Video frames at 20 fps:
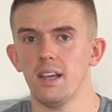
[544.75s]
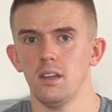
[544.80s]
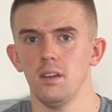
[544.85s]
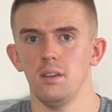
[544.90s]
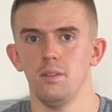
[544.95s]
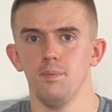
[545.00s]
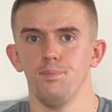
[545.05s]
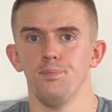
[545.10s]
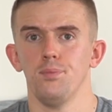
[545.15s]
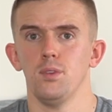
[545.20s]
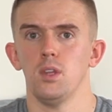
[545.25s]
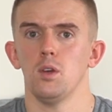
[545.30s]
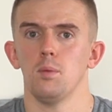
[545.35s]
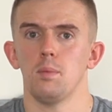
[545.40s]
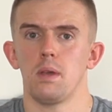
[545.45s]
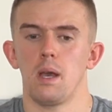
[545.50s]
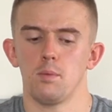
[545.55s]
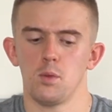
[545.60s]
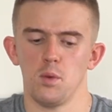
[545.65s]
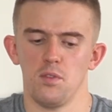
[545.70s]
that you'll
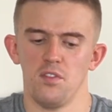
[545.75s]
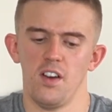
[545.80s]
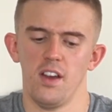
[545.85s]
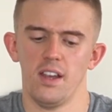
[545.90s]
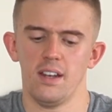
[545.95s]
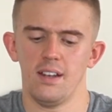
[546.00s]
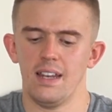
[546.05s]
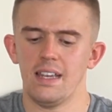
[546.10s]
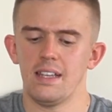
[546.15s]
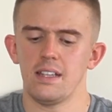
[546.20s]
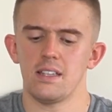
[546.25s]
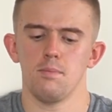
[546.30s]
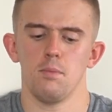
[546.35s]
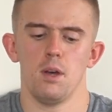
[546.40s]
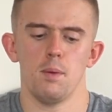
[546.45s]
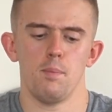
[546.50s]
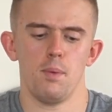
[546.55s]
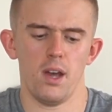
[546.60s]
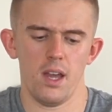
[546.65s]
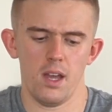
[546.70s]
be able to find linked in
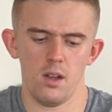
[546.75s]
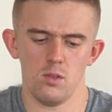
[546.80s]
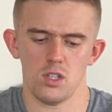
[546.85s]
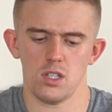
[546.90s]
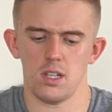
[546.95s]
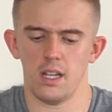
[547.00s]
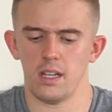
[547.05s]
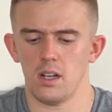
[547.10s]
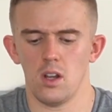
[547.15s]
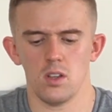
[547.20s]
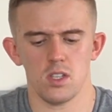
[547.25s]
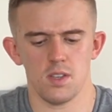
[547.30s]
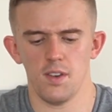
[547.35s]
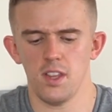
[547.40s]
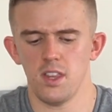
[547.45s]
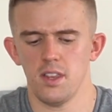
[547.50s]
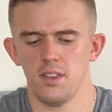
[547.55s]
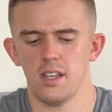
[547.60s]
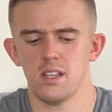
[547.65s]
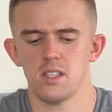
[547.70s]
my bio, just like lots of
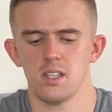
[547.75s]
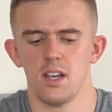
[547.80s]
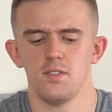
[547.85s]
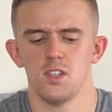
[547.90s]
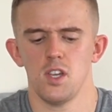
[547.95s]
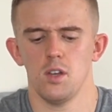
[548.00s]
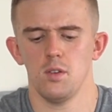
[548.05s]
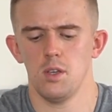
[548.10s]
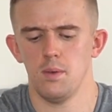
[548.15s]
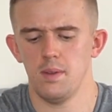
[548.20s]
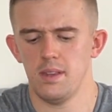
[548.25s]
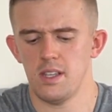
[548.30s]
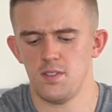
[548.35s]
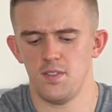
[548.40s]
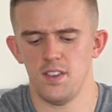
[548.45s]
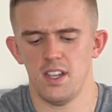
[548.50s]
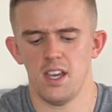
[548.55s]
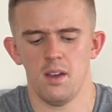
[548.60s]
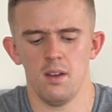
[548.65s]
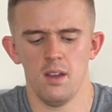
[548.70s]
other things that I've shown you in this
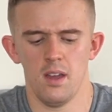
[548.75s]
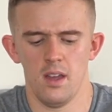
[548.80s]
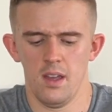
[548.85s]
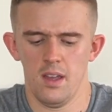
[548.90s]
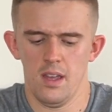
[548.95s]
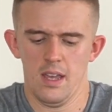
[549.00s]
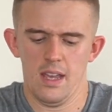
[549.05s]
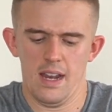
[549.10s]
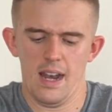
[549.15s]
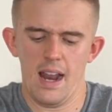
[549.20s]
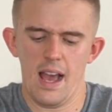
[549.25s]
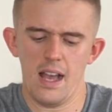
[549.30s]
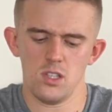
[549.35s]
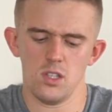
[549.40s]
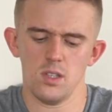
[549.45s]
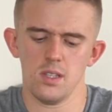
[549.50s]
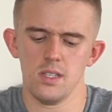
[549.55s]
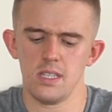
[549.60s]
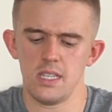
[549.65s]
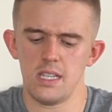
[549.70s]
video. And as
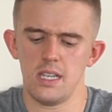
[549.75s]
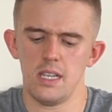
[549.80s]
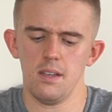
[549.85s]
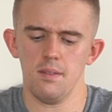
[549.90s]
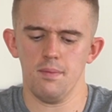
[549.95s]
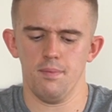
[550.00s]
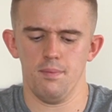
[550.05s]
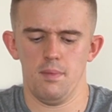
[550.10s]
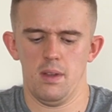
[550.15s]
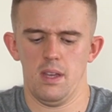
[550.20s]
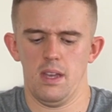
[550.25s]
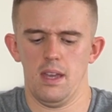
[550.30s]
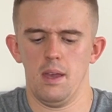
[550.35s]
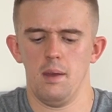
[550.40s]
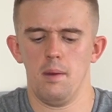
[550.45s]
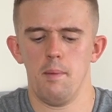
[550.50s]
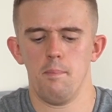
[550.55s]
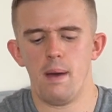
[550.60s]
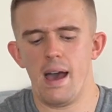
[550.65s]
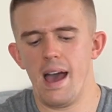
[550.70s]
you can see,
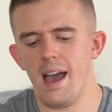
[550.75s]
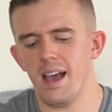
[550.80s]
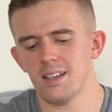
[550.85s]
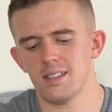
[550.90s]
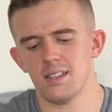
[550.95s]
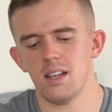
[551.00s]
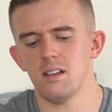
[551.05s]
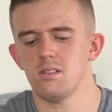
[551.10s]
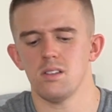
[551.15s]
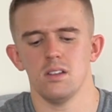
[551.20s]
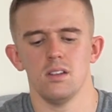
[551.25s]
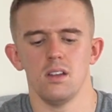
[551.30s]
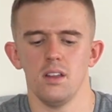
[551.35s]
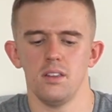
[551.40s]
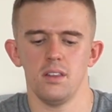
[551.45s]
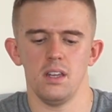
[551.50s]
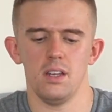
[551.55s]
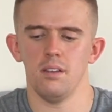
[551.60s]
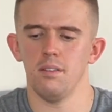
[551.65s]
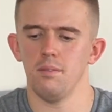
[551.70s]
it packs down to
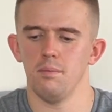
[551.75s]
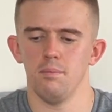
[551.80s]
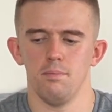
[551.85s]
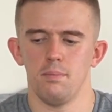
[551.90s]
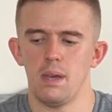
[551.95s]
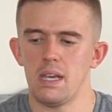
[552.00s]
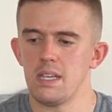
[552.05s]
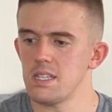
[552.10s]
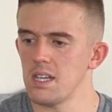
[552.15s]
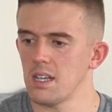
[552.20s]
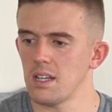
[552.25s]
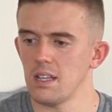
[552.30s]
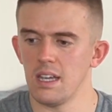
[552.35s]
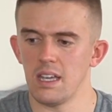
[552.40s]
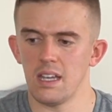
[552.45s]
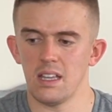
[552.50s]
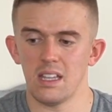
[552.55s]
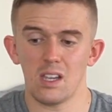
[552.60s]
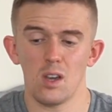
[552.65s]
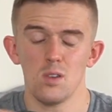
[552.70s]
nothing,
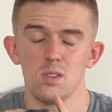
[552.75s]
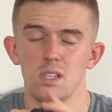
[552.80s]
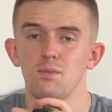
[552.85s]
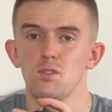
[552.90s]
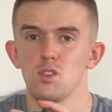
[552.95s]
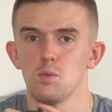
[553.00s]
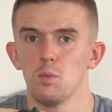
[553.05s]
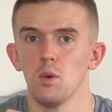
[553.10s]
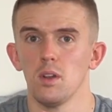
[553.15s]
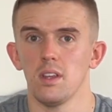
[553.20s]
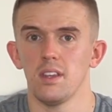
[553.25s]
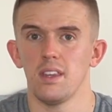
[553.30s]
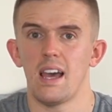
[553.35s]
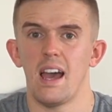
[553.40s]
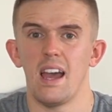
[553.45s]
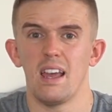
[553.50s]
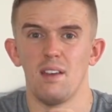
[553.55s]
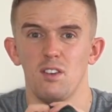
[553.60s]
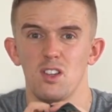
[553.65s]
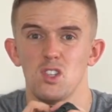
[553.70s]
basically, and it goes even smaller than
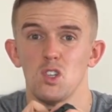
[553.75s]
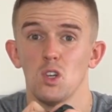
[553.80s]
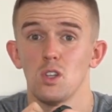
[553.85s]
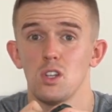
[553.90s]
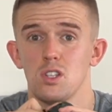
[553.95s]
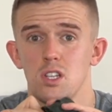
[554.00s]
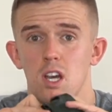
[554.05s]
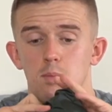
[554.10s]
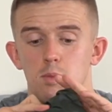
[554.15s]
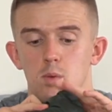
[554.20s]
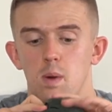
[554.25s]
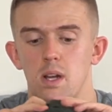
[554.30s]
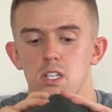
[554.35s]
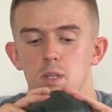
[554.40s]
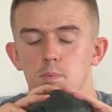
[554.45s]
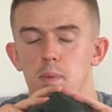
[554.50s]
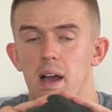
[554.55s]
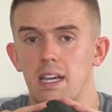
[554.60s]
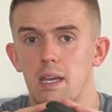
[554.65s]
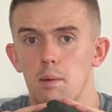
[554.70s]
that if I took the time to
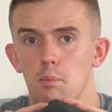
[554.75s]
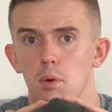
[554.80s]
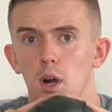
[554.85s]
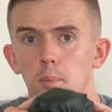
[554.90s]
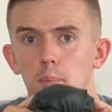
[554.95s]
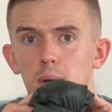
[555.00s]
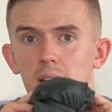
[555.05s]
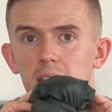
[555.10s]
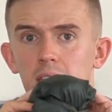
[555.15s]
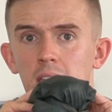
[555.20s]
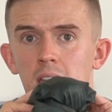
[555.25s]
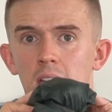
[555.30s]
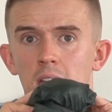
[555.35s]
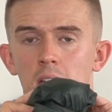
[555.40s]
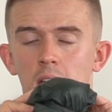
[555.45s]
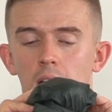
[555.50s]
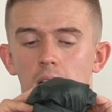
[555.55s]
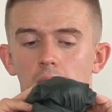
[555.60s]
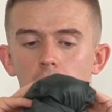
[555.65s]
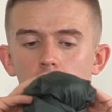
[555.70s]
actually pack it properly.
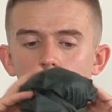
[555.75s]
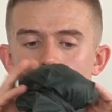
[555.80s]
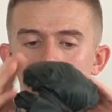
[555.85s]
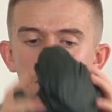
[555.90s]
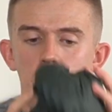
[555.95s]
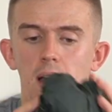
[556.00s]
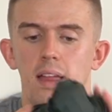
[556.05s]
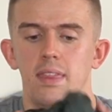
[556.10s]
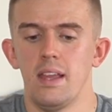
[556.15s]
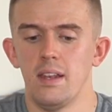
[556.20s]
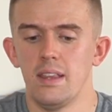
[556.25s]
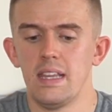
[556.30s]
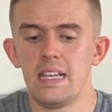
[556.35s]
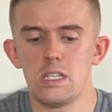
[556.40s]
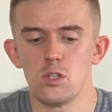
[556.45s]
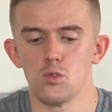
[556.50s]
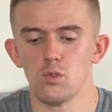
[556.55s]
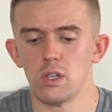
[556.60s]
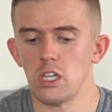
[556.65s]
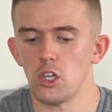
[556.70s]
And then
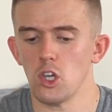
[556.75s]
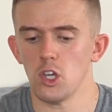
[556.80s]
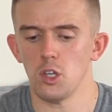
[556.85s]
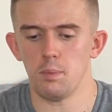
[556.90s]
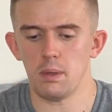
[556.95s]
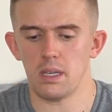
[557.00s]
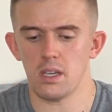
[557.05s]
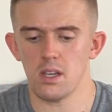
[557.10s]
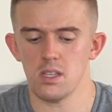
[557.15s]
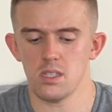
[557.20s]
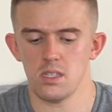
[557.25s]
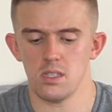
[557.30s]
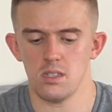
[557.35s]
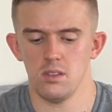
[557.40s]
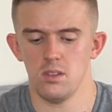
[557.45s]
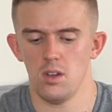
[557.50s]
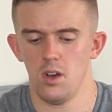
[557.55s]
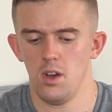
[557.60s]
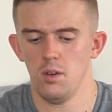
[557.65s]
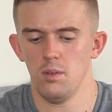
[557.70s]
these are really good because
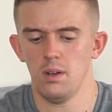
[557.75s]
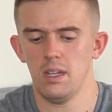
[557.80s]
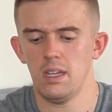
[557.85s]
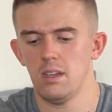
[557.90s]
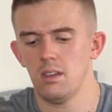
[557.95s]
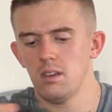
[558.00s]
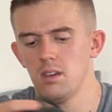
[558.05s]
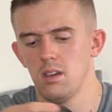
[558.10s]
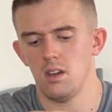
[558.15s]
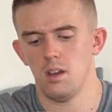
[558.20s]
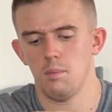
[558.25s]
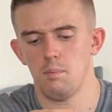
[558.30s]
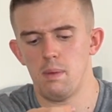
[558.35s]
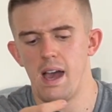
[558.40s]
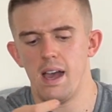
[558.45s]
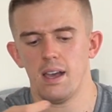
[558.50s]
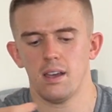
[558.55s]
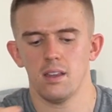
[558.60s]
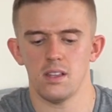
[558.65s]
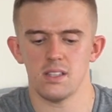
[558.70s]
not only can I
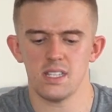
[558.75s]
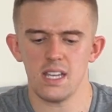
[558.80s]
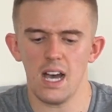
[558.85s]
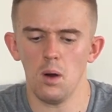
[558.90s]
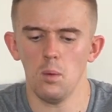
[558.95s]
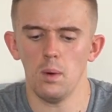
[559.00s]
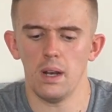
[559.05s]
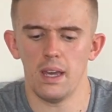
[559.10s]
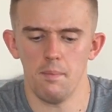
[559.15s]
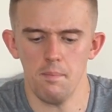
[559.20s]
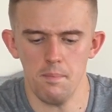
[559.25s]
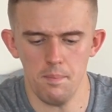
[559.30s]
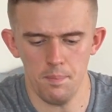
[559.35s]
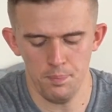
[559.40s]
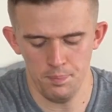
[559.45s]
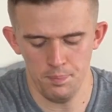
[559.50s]
pack the towel in,